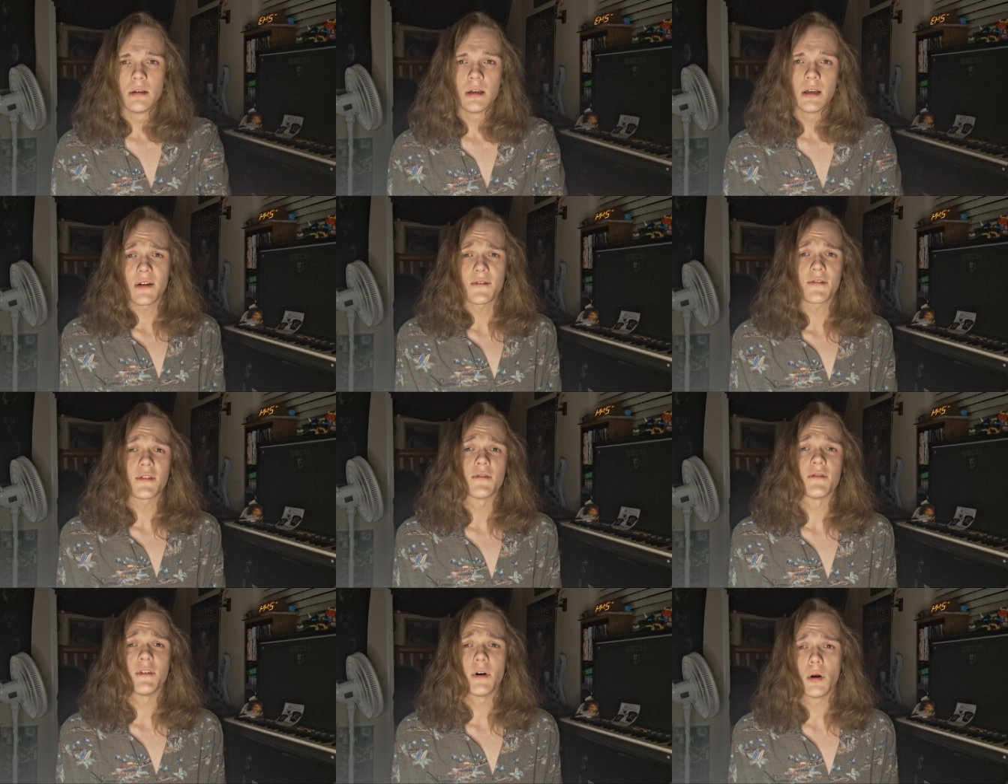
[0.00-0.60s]
Now
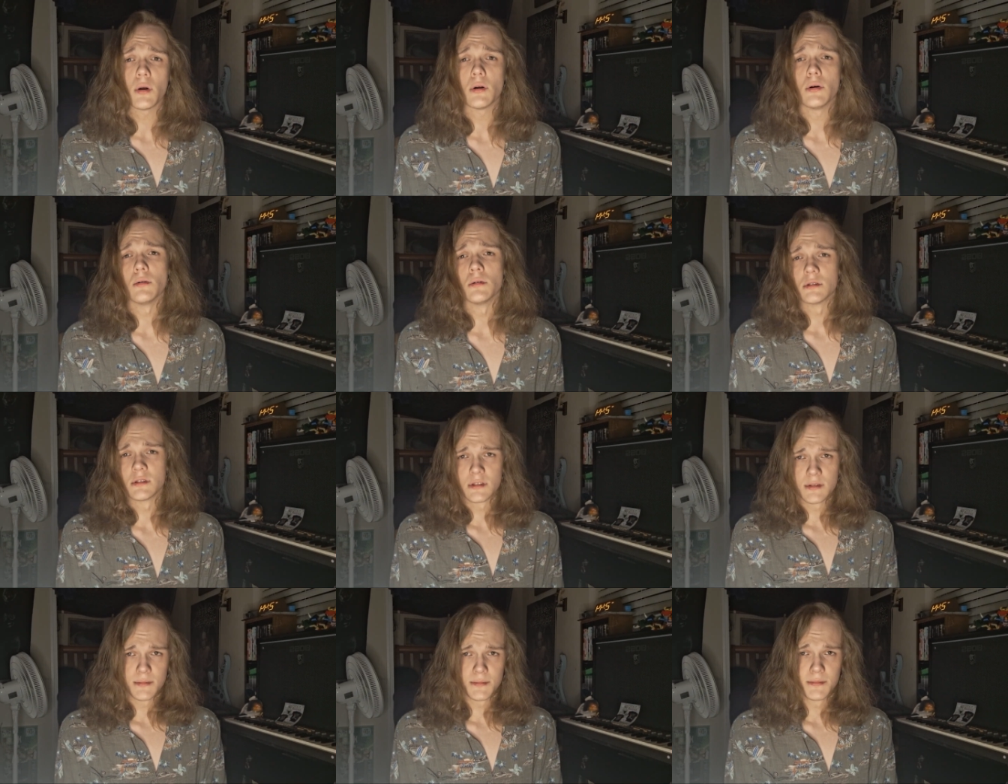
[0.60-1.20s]
for
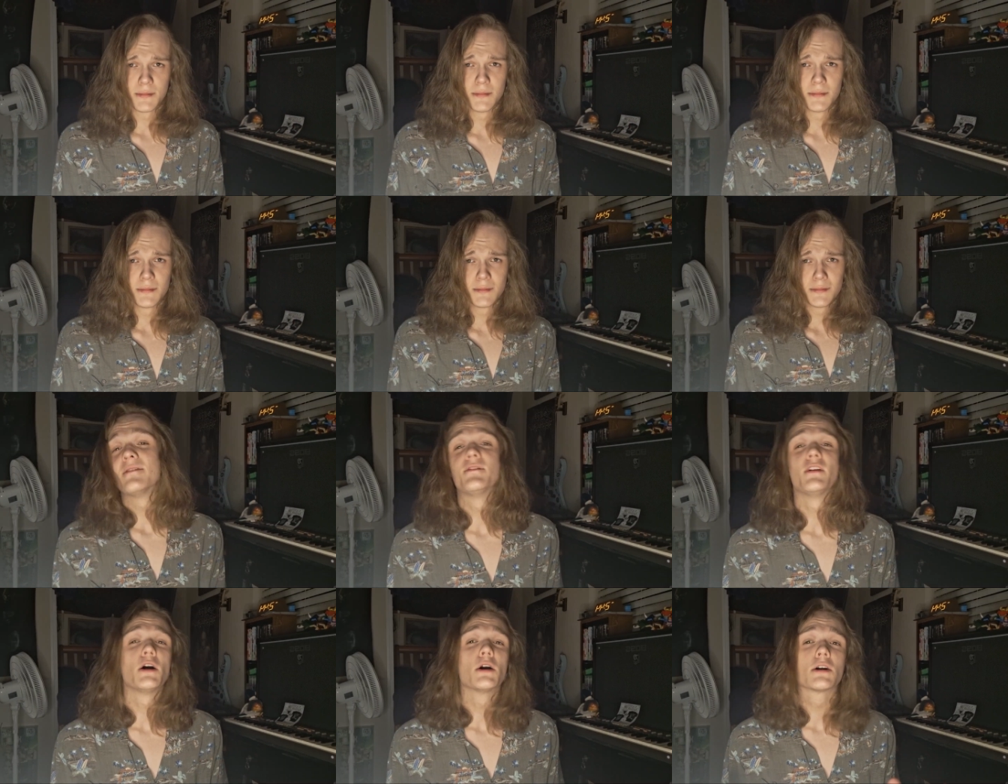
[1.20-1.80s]
vocals.
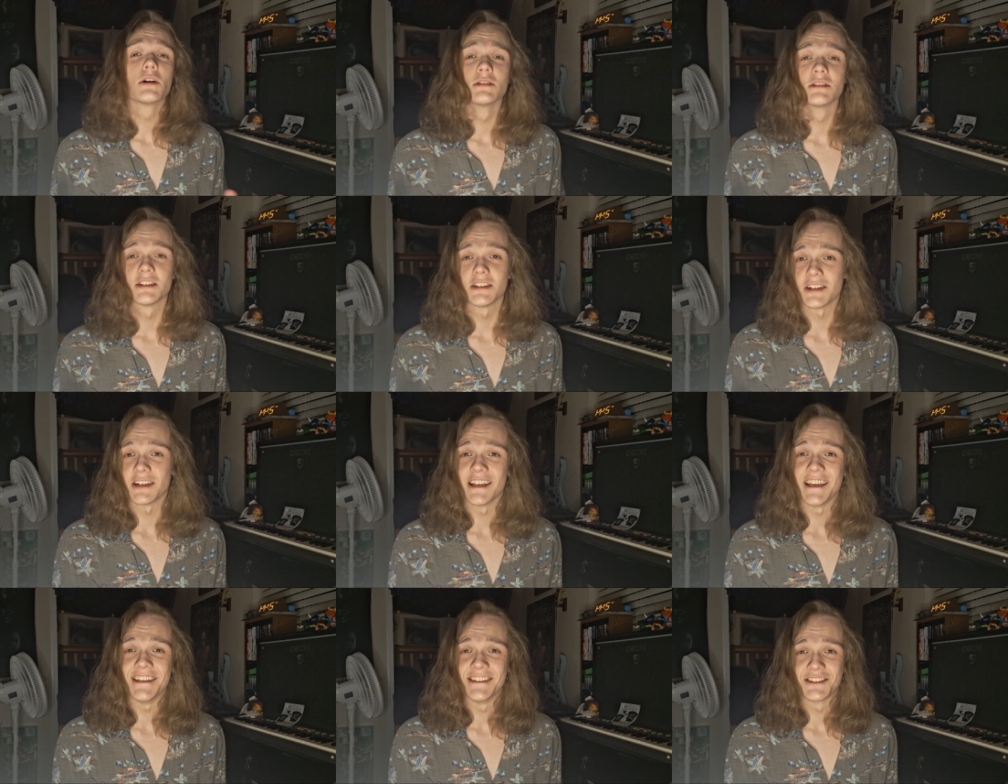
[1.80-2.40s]
Vocals
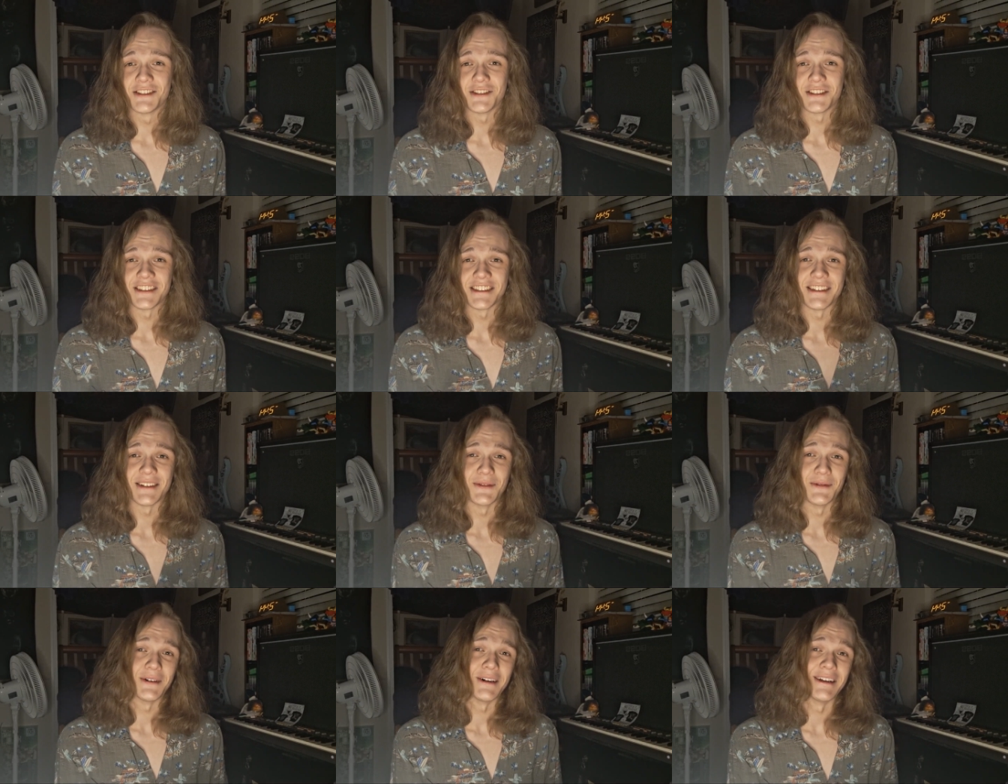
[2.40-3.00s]
are an
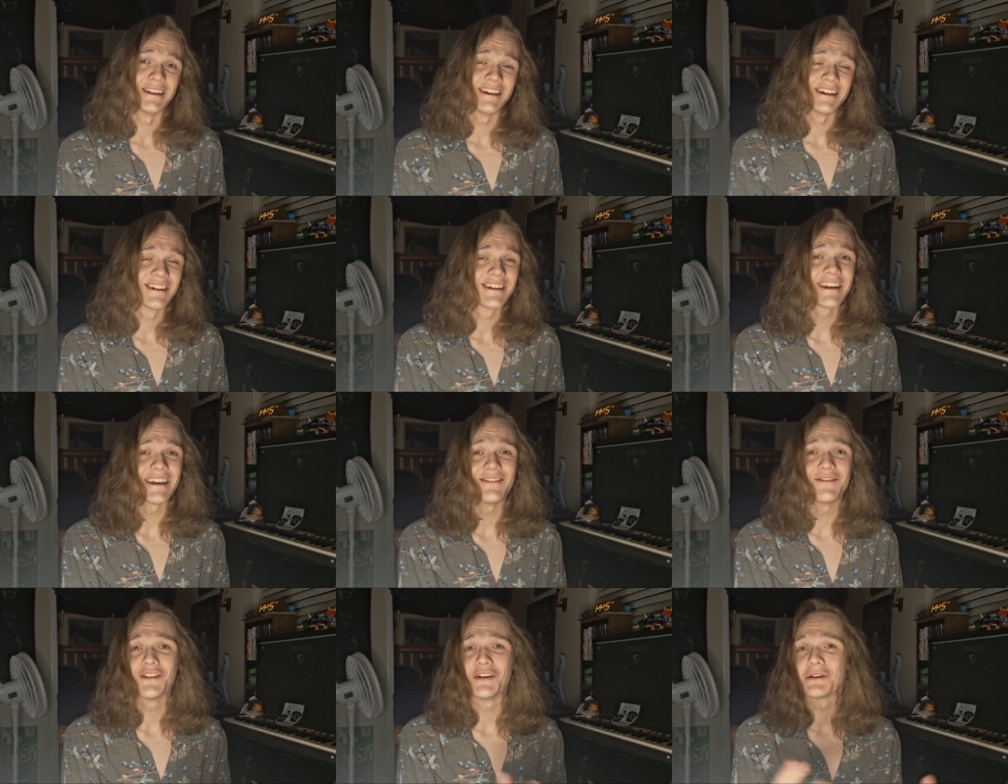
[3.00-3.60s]
interesting one,
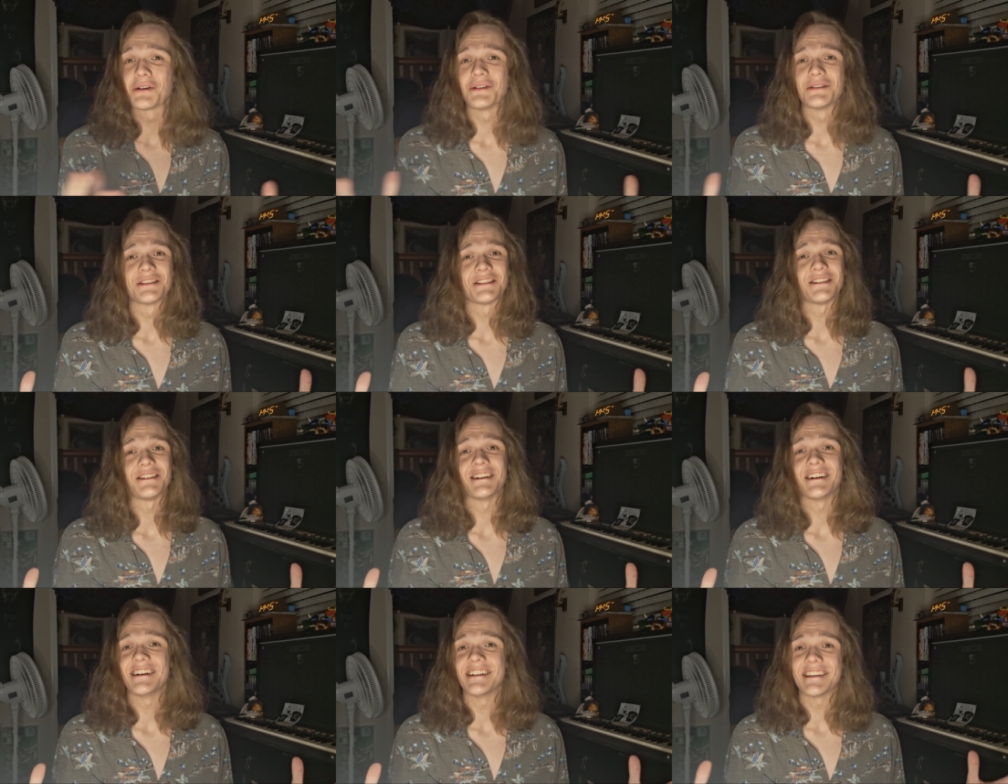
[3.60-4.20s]
okay? Vocals
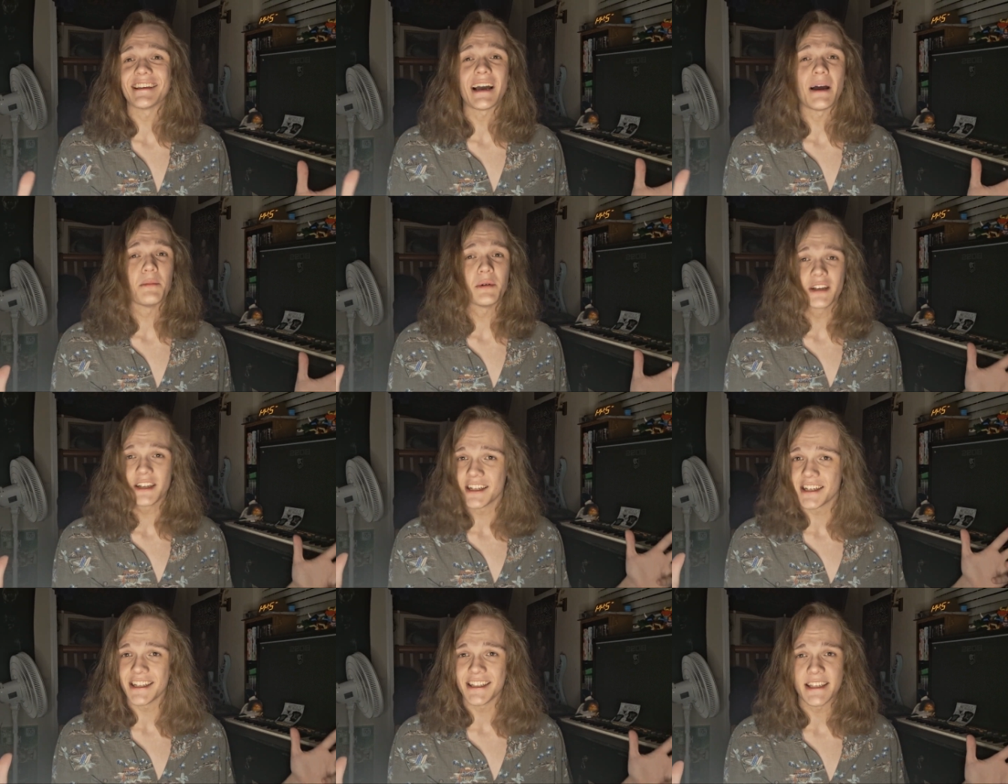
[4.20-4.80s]
are a
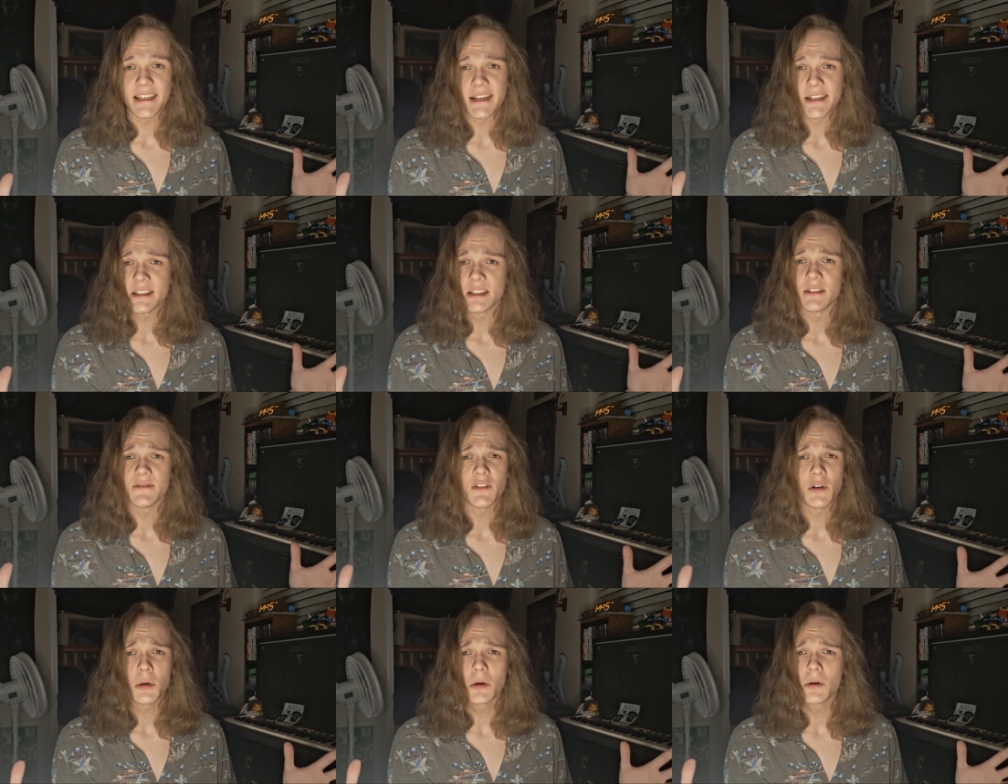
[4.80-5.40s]
topic of contention.